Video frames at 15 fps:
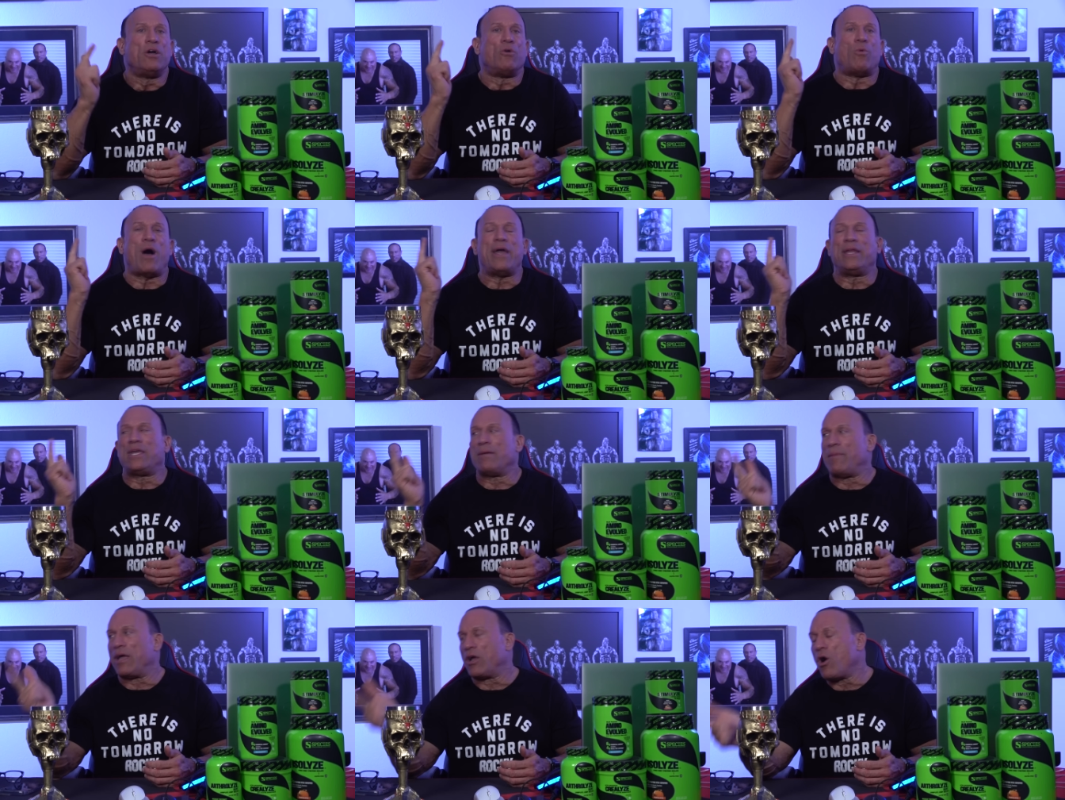why I didn't
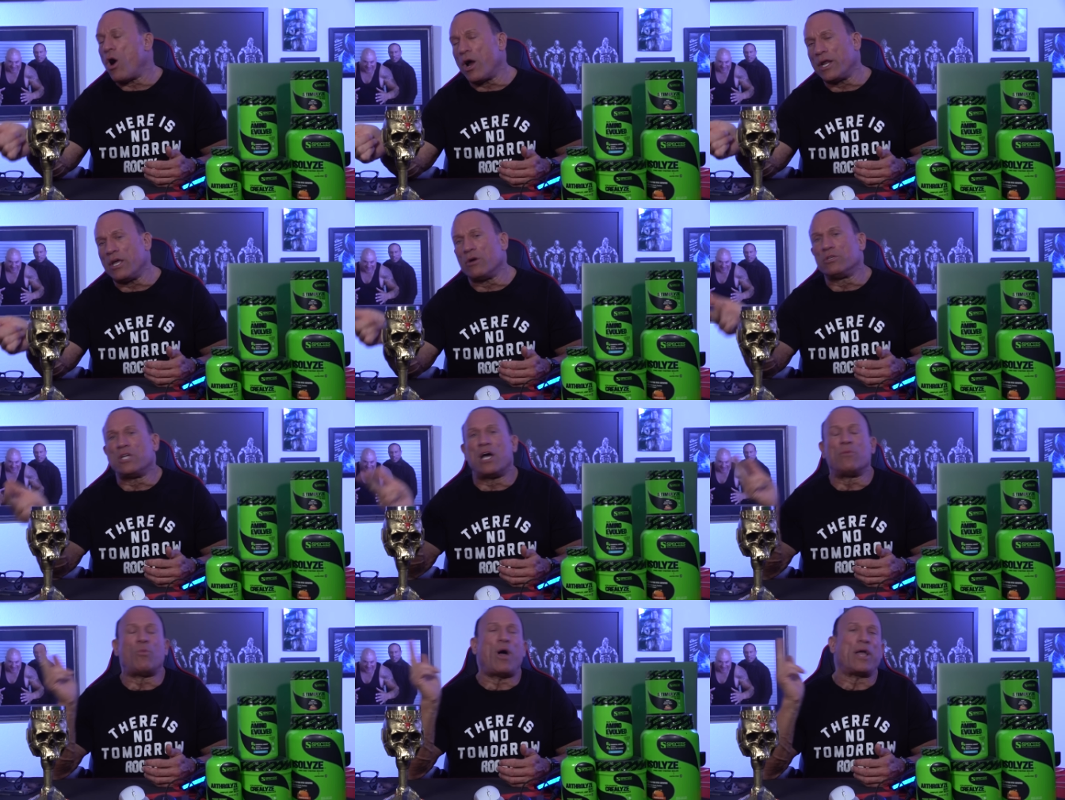get my cardio
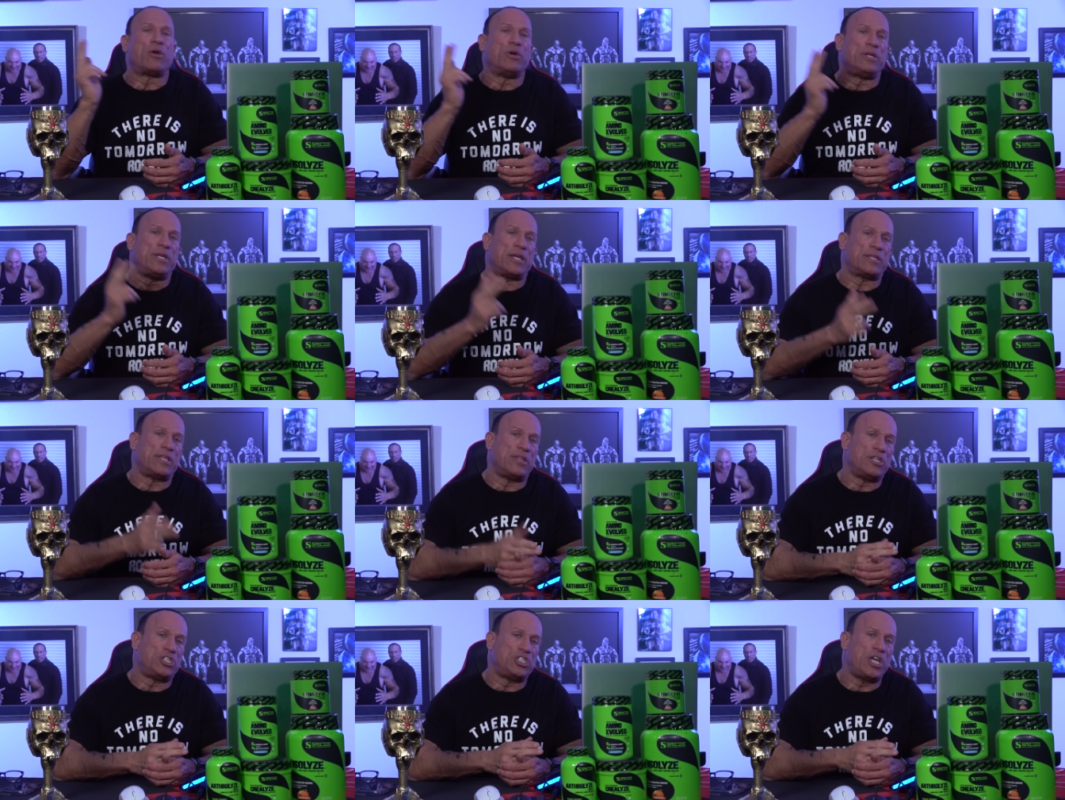done, why I couldn't get to
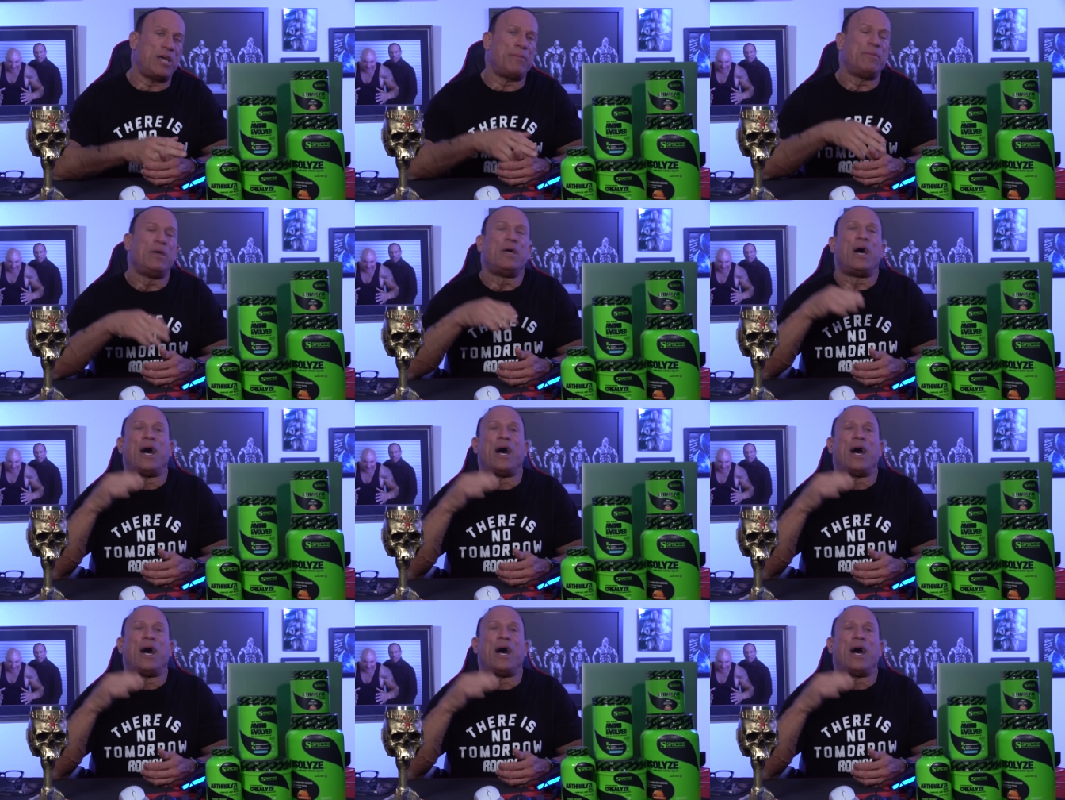the gym.